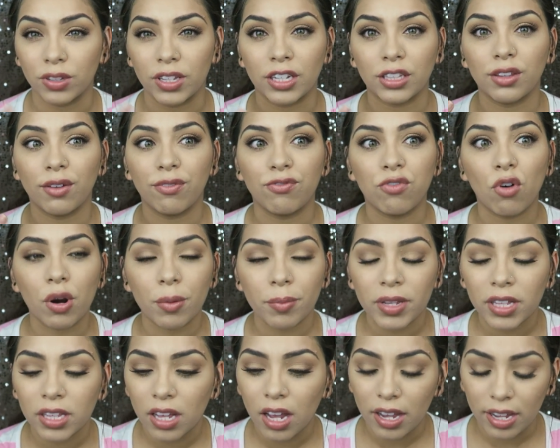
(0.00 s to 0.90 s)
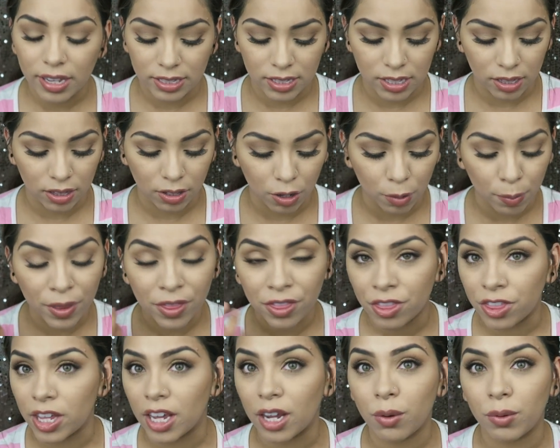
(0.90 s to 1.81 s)
Like the formula is a little
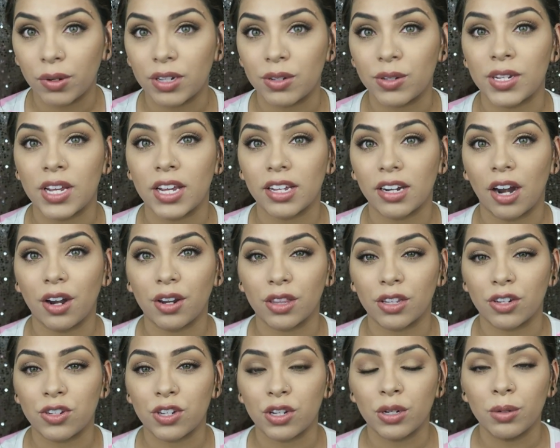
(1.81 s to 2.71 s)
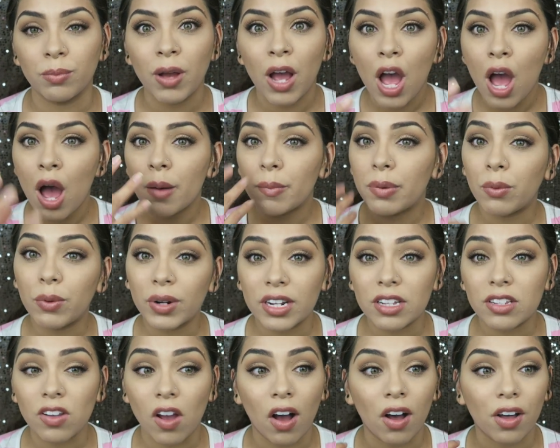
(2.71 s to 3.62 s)
bit thick when you take it out of the tube, but when
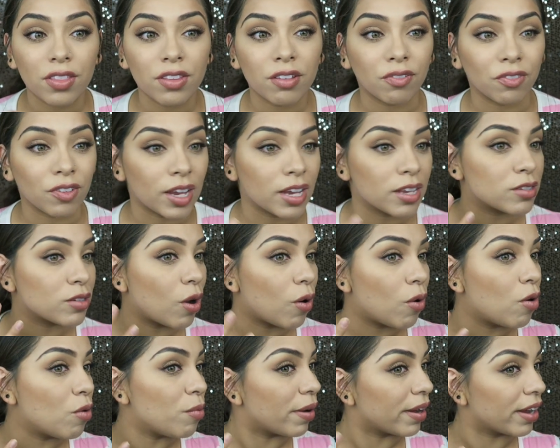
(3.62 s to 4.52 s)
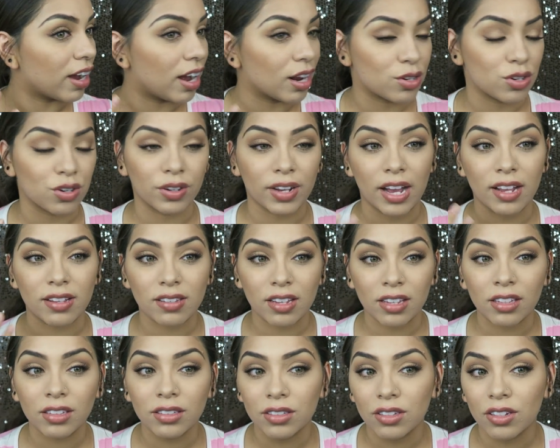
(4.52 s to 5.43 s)
it's on the face, oh my gosh, you guys,
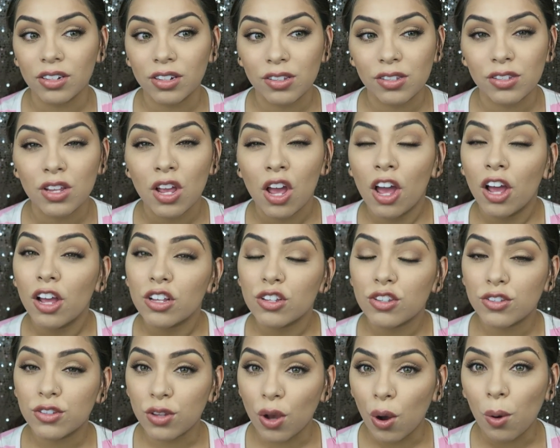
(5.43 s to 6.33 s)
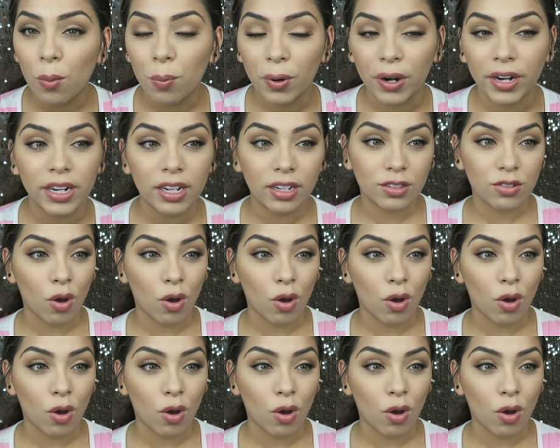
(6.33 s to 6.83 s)
it looks so pretty.